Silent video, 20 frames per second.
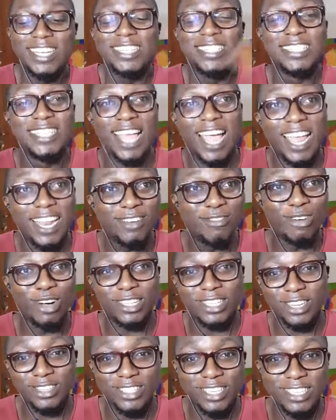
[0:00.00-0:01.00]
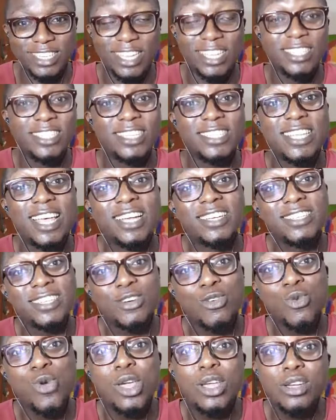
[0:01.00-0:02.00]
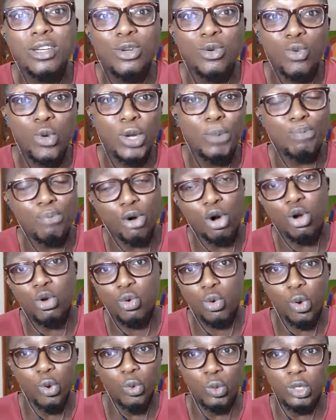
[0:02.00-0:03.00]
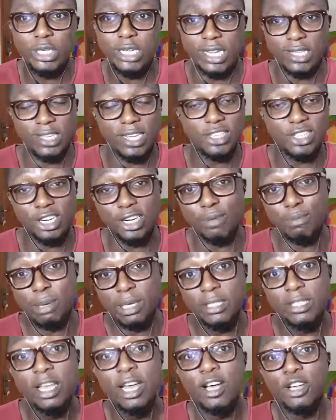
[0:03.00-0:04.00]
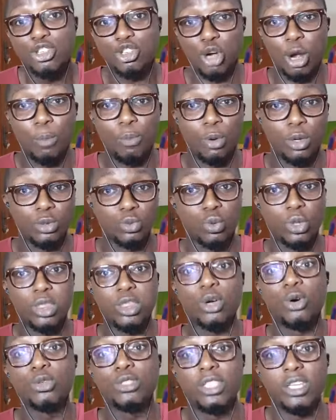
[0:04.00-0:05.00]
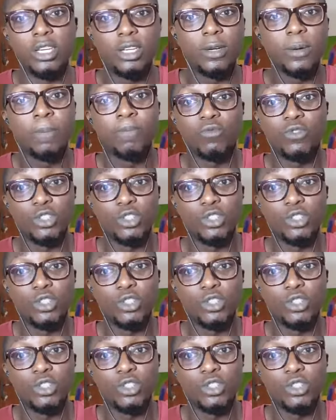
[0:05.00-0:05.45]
Then what else they said? They said quid pro quo, which essentially means Trump was withholding,